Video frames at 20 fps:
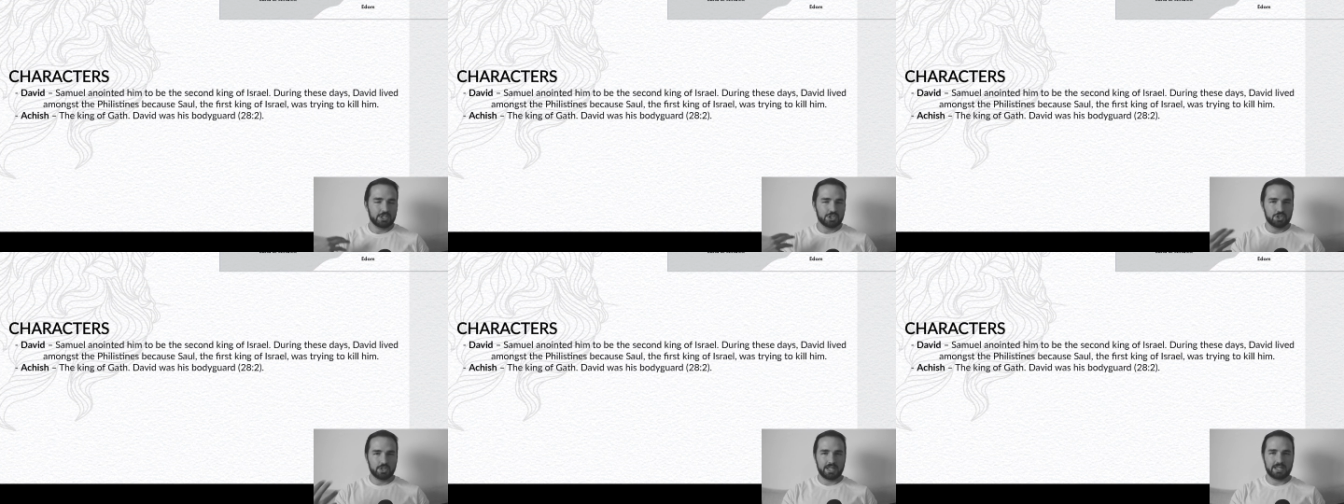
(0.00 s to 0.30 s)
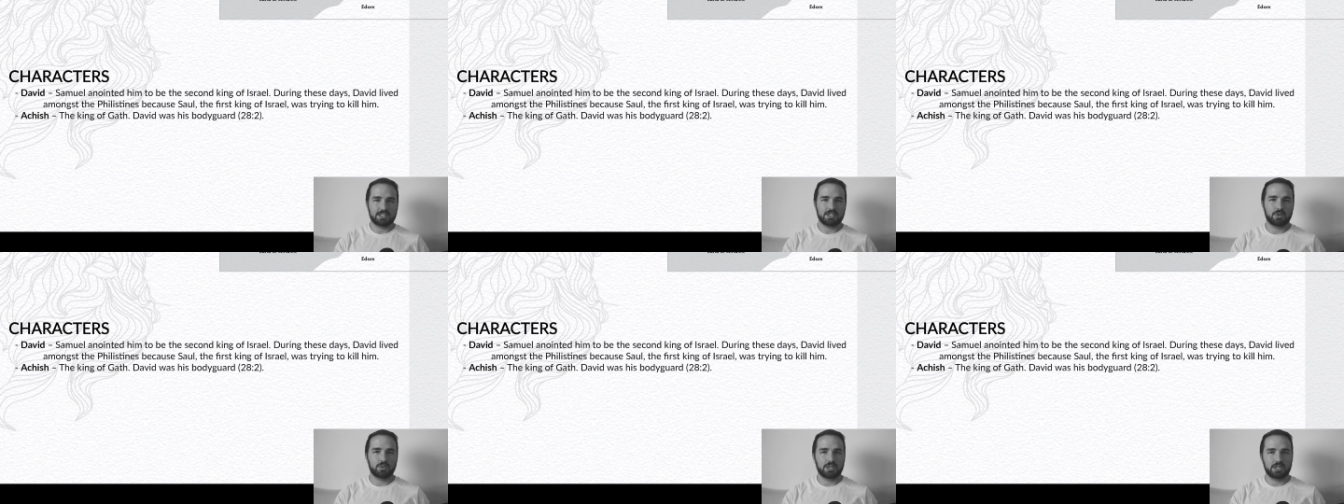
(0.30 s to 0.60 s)
So
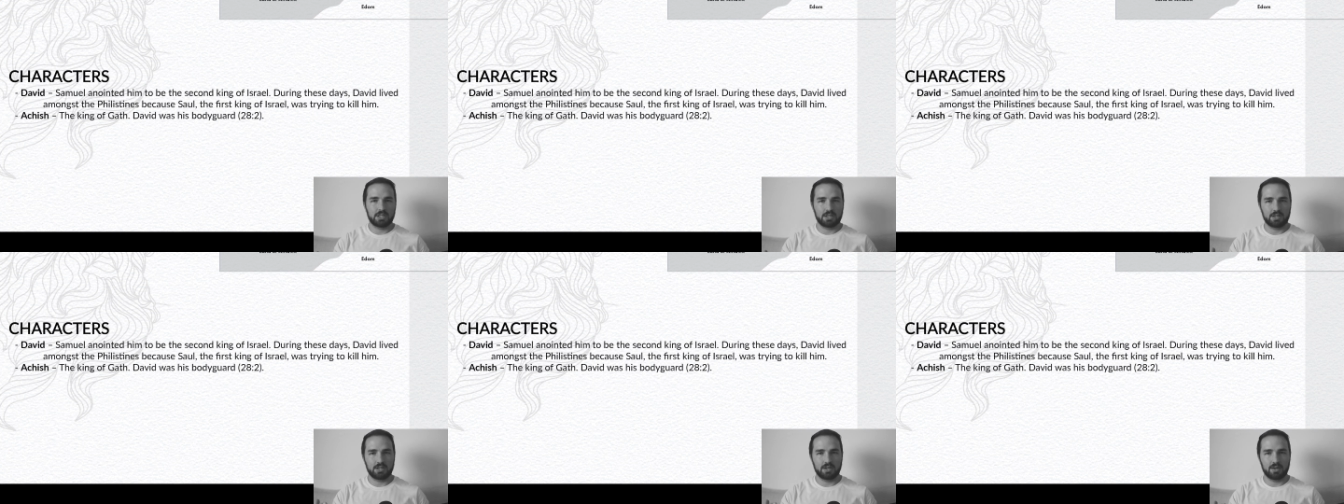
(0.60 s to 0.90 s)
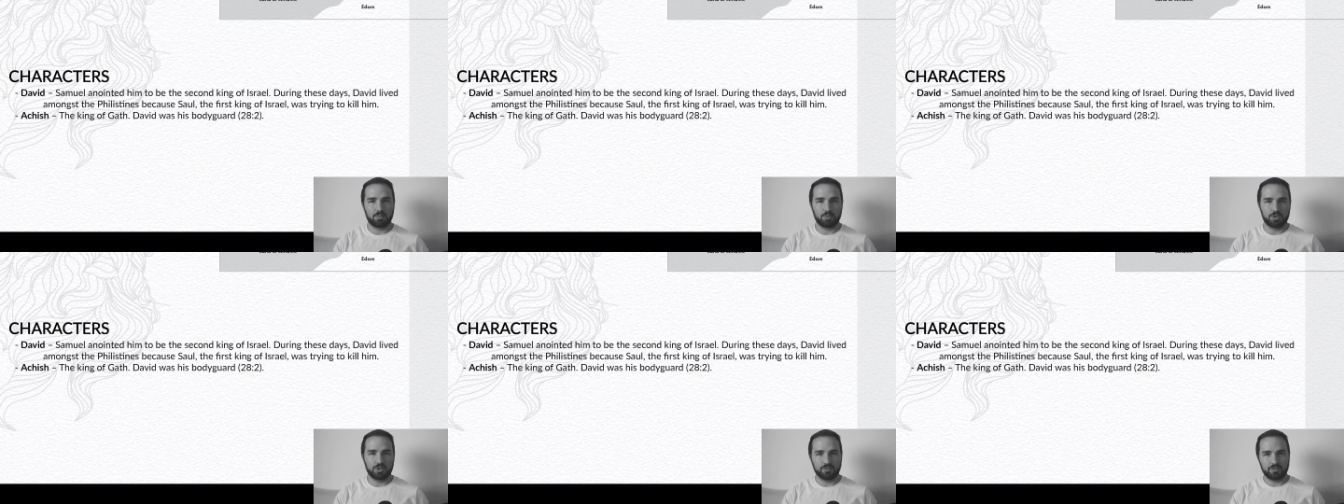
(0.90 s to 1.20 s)
that's how he ended
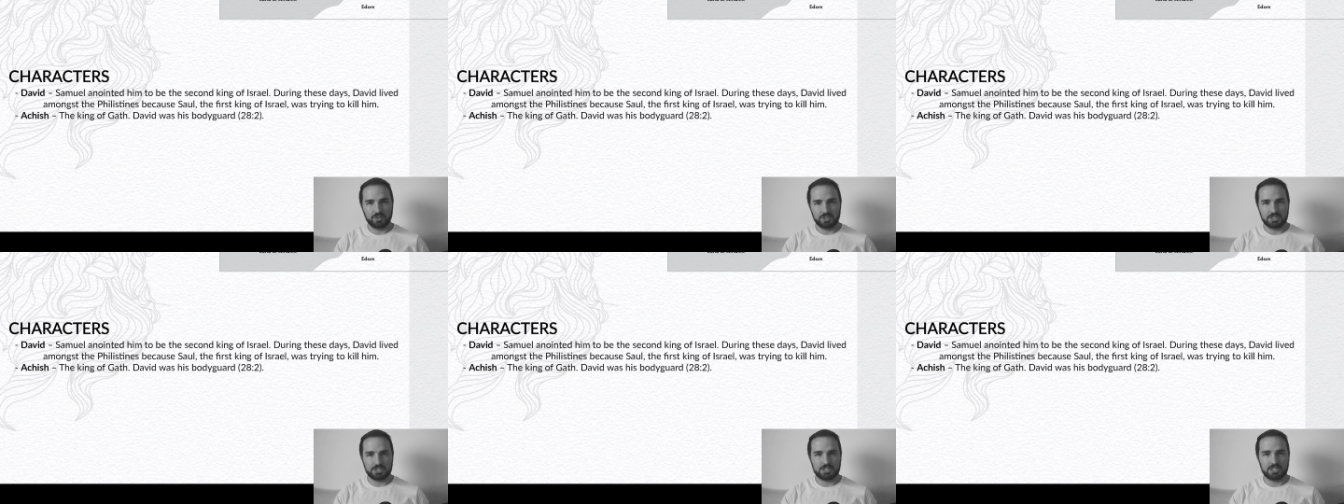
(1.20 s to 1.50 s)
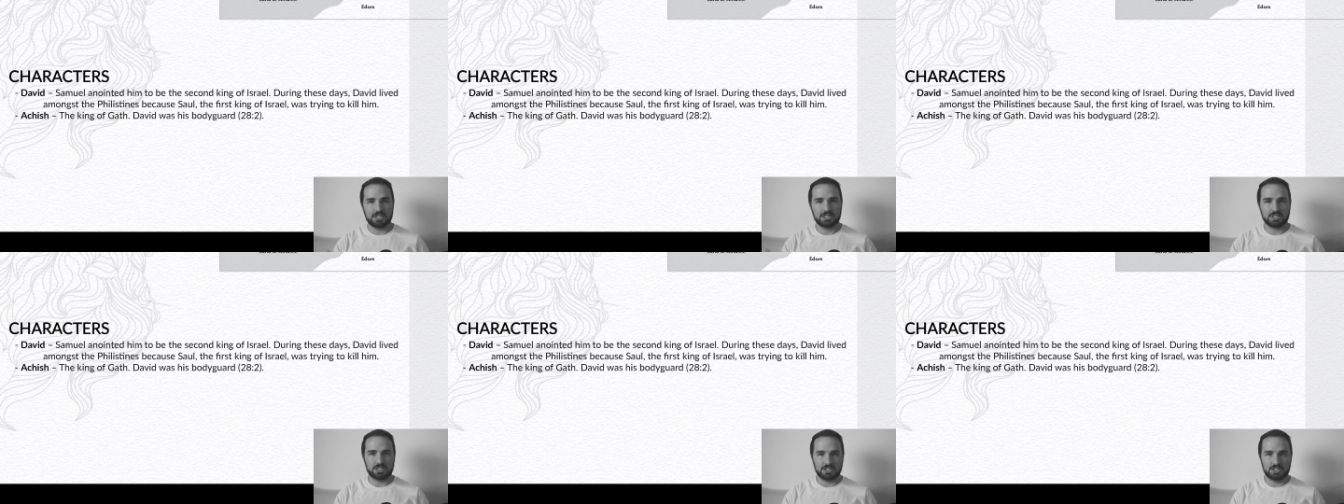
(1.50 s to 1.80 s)
up with the
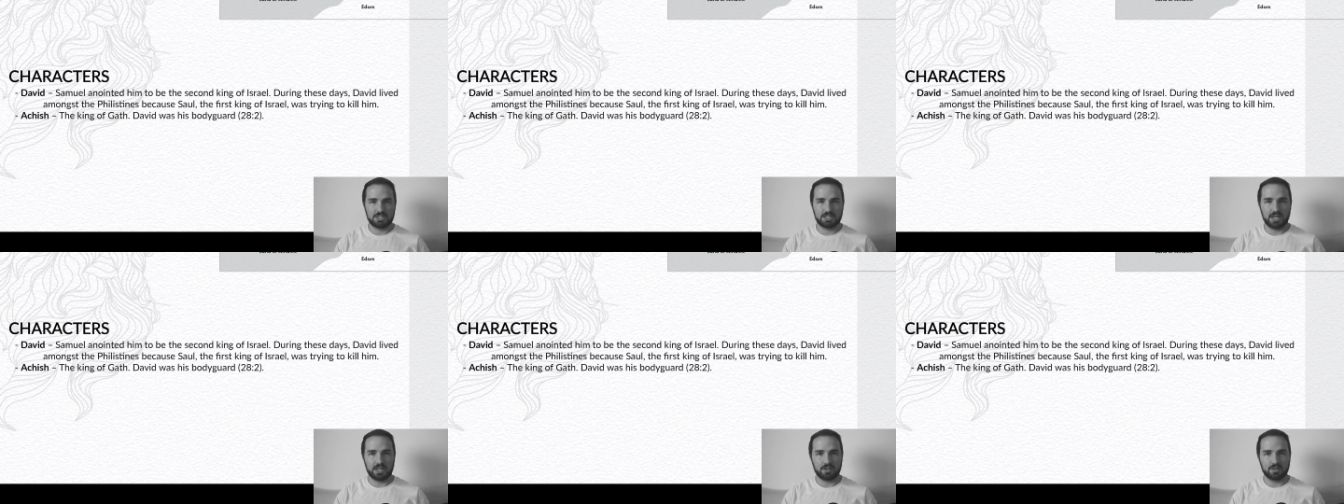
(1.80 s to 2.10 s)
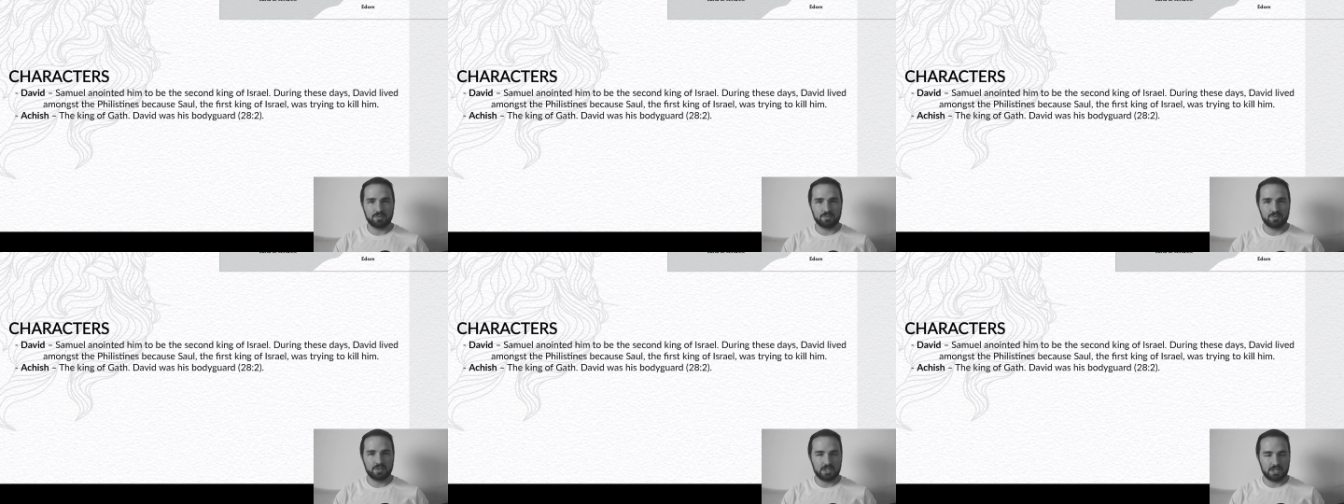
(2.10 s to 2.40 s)
Philistines instead
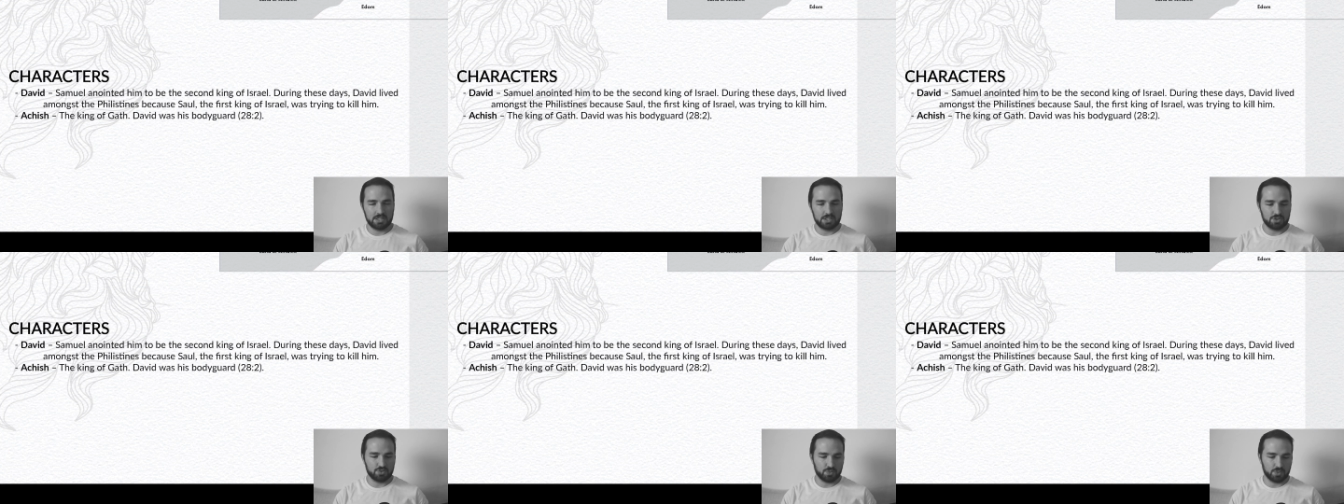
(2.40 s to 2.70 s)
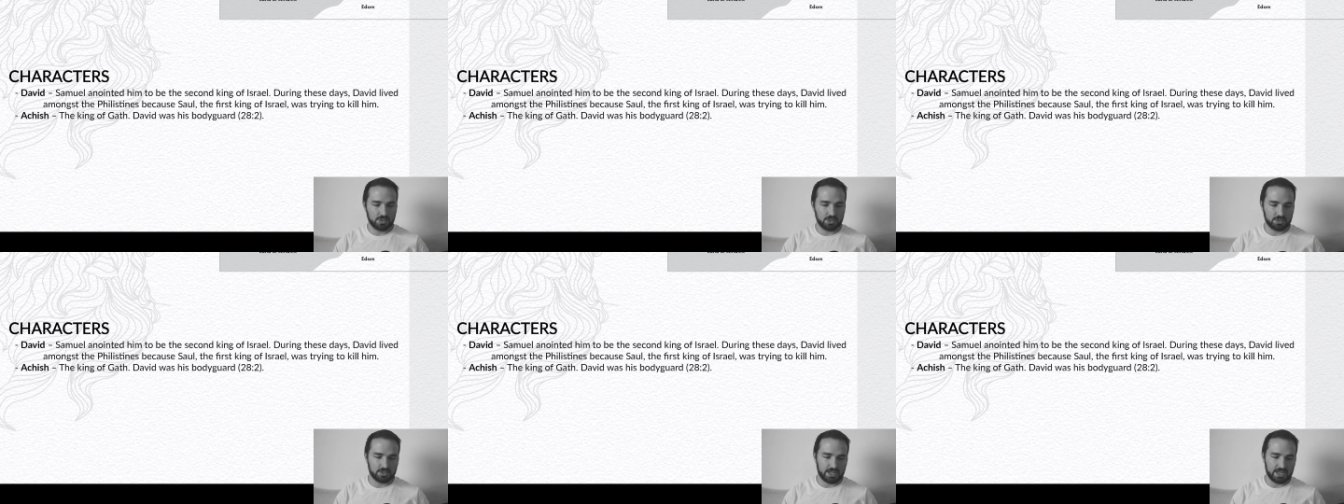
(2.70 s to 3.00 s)
of the
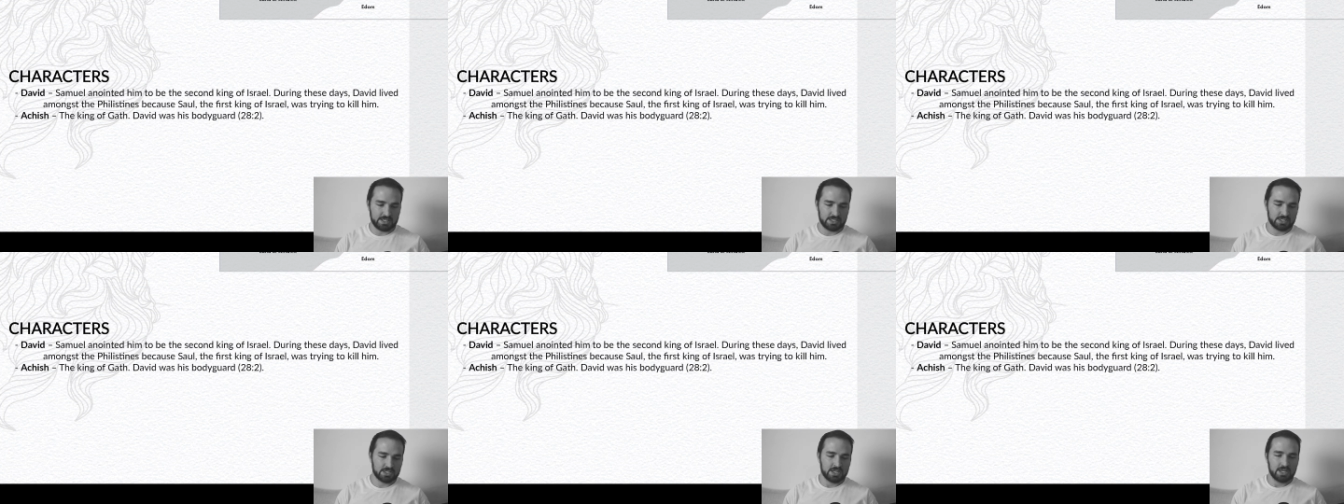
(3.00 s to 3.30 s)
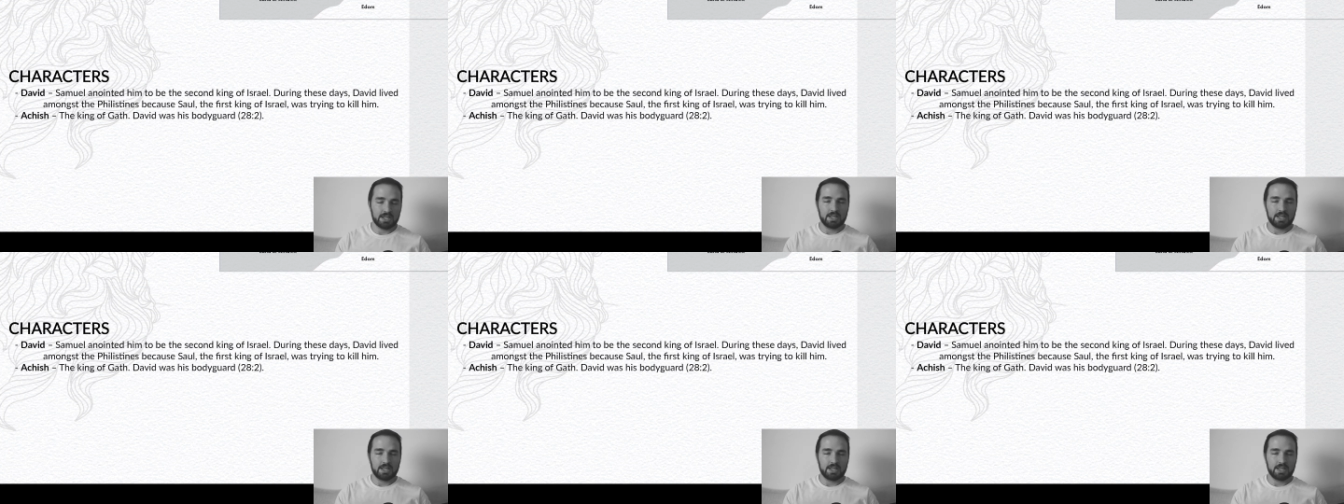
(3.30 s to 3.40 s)
Israelites.